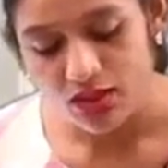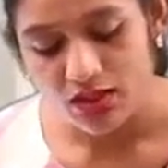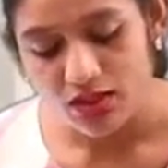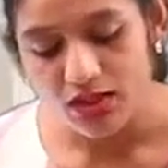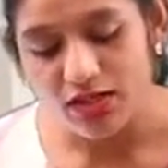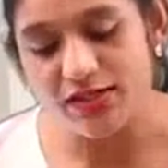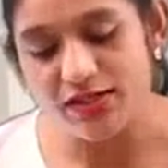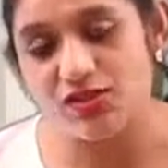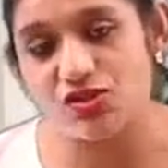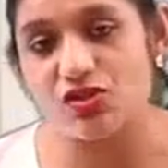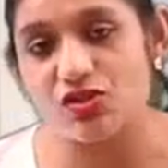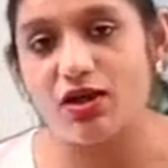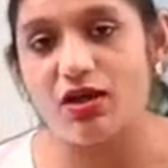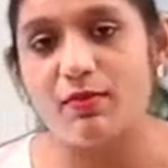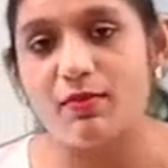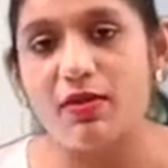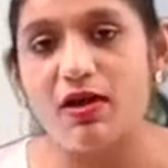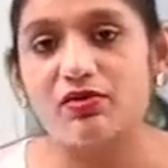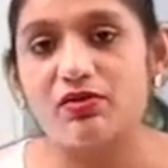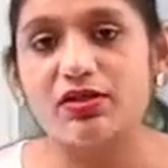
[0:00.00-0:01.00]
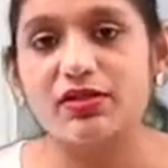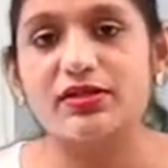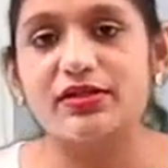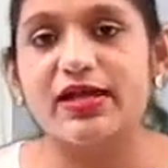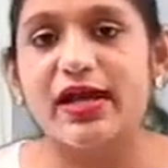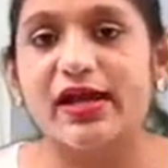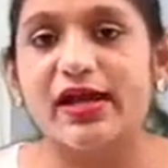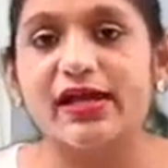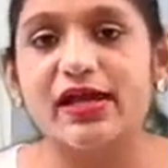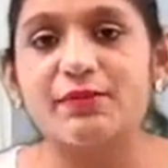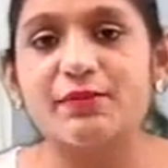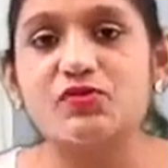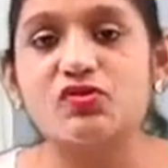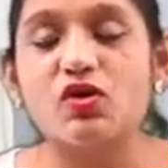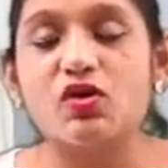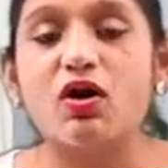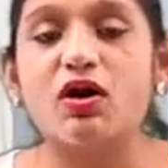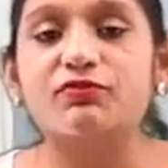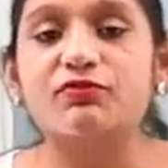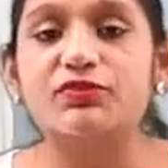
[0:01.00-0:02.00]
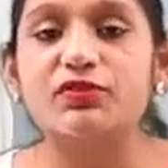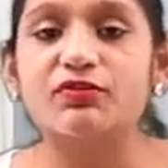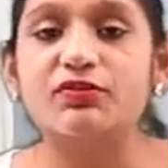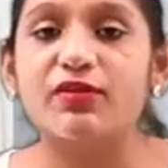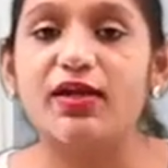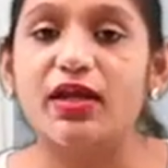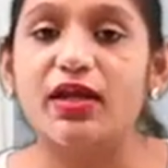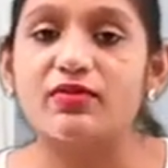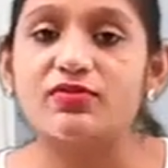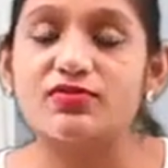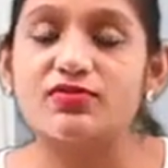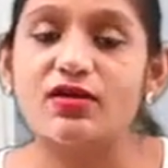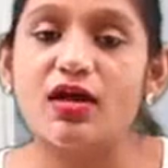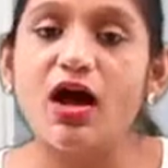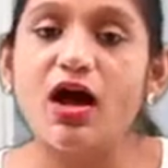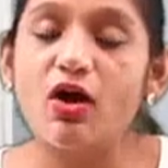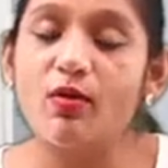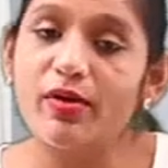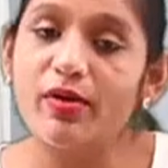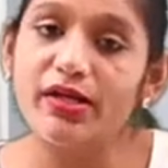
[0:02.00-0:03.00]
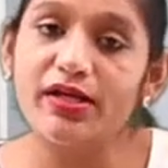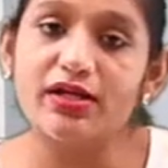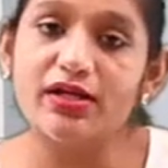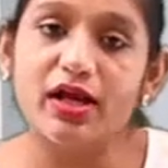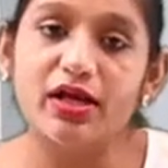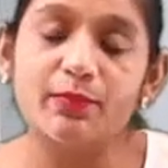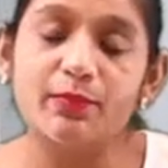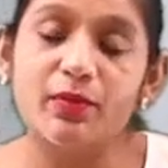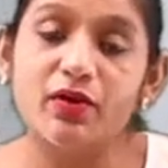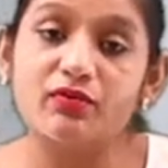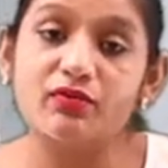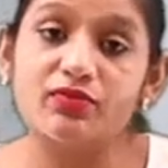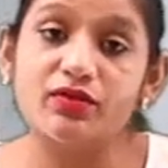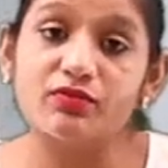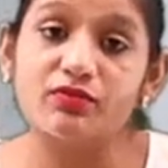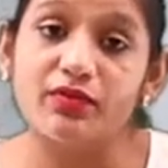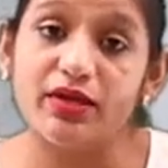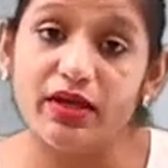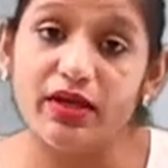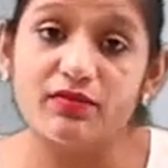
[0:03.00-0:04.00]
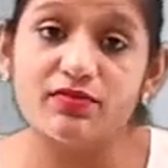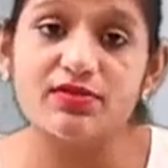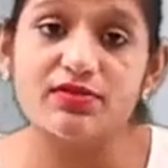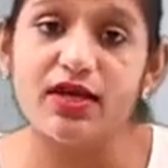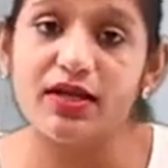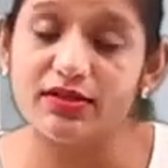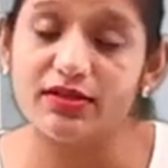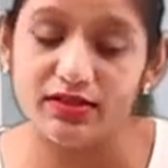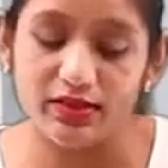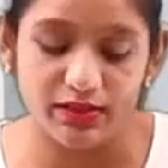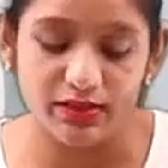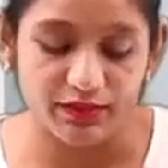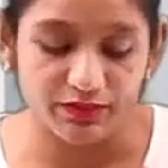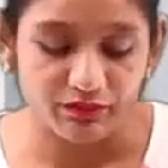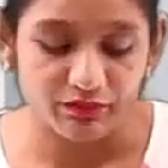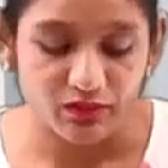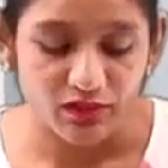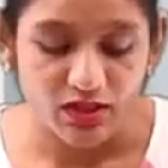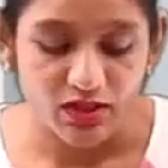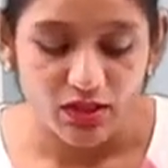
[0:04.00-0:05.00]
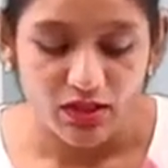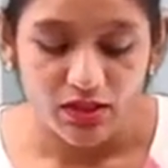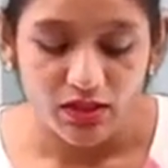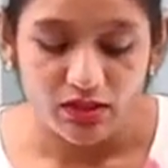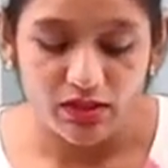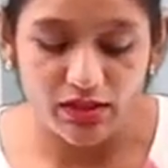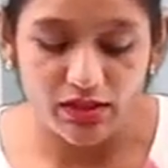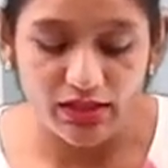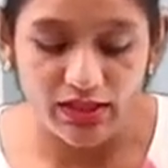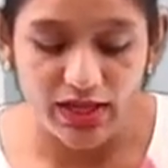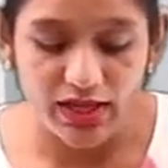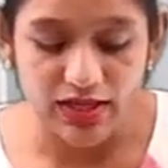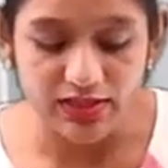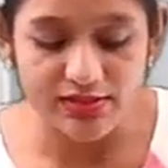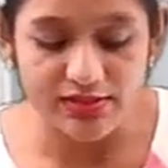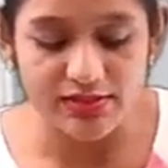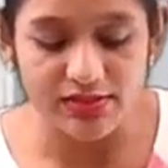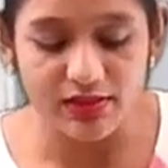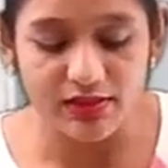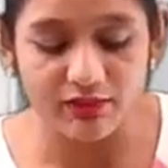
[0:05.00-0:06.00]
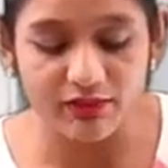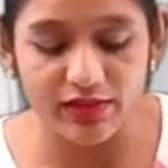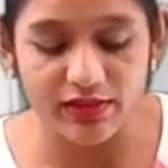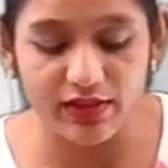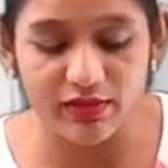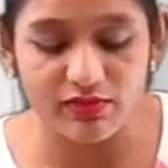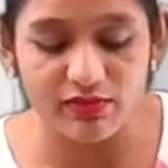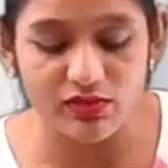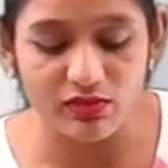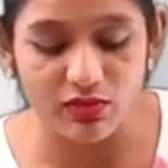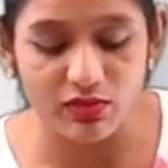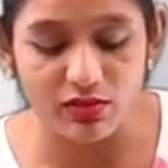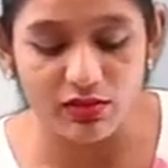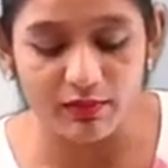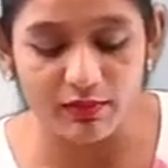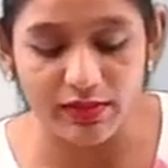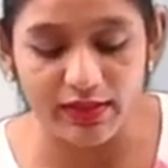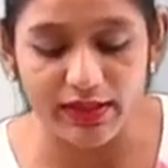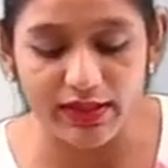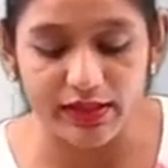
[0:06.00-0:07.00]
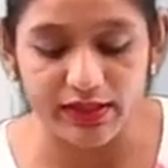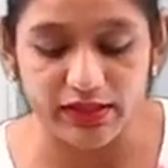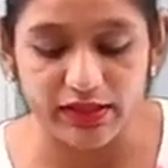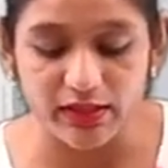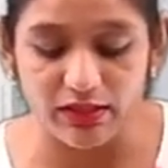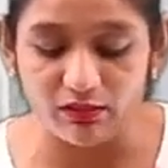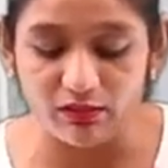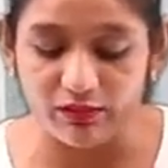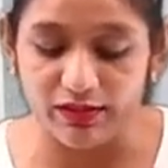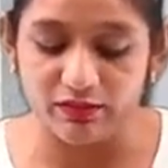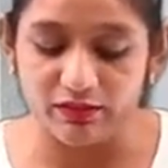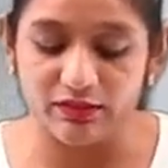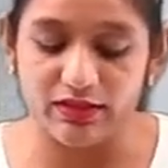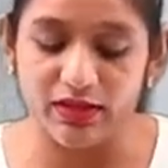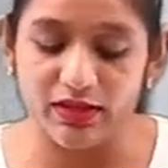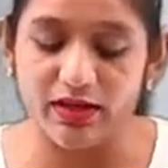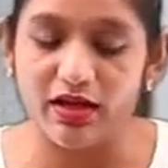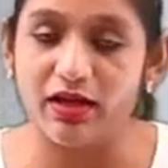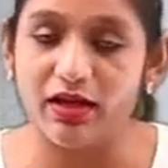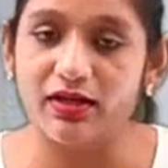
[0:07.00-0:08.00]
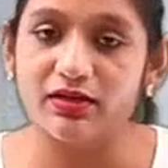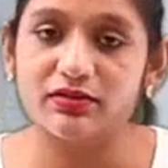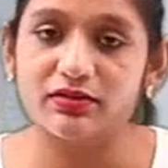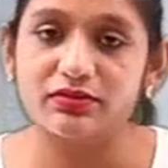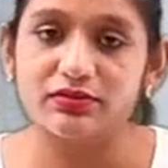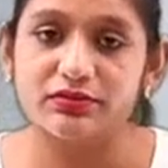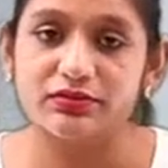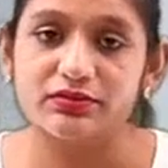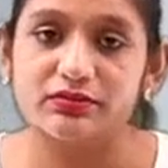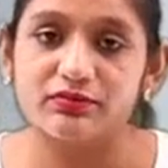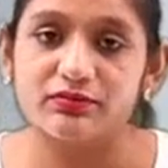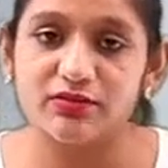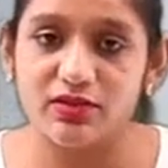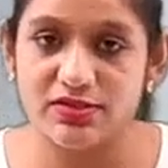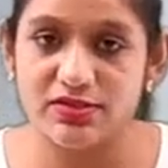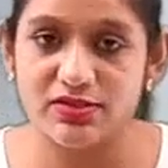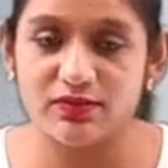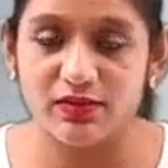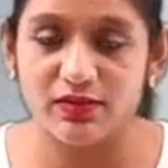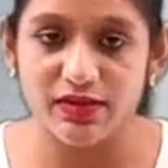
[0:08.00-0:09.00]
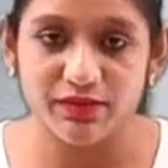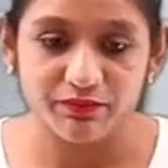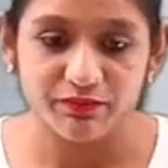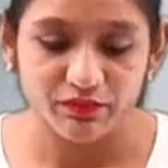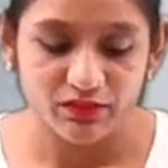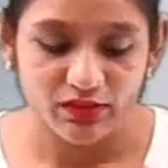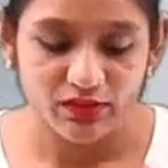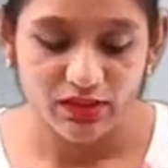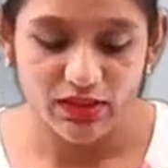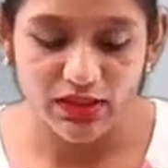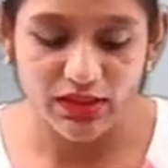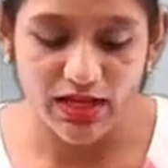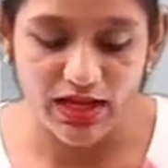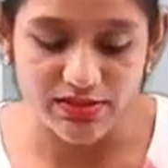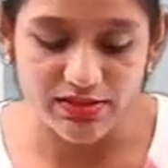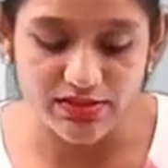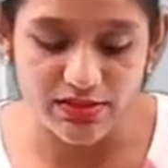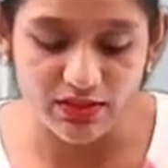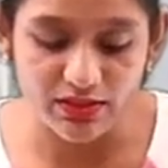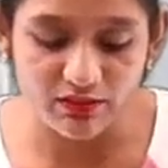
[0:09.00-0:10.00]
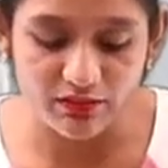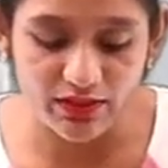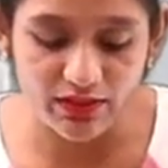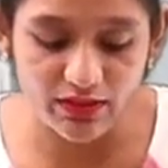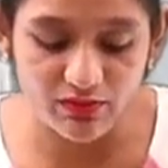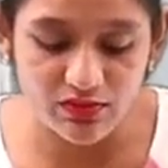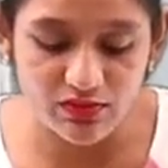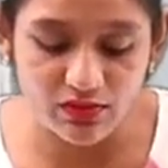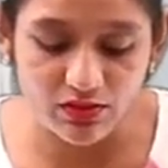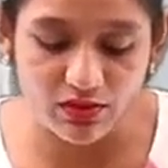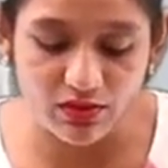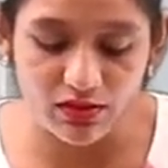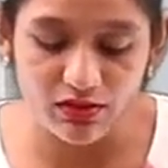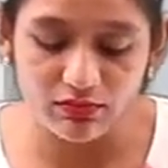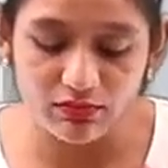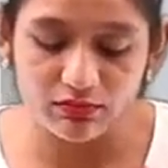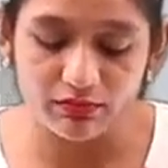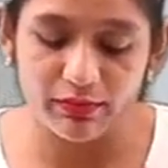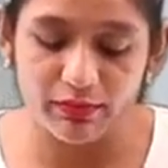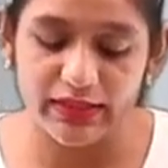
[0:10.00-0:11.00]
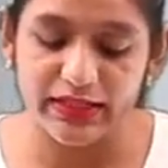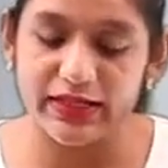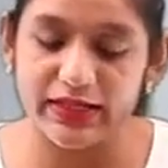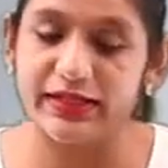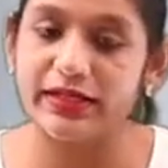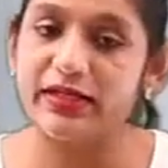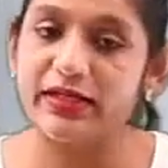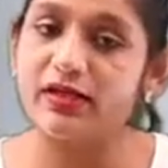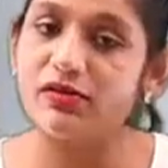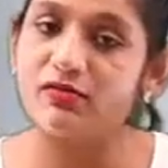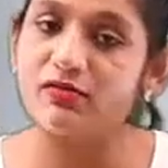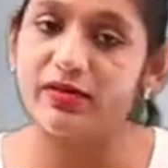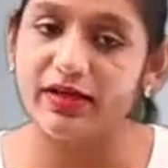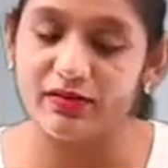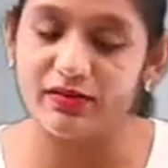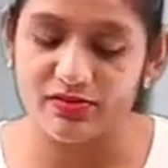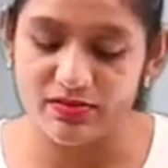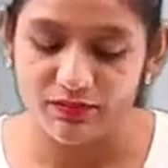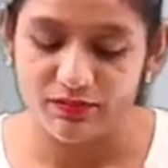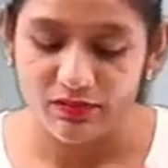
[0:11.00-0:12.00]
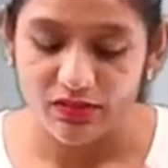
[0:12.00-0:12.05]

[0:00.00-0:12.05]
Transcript: Let's talk about the types of the waves. How many types of the waves are there? The elastic waves or mechanical wave. There are, first one, elastic waves or mechanical waves.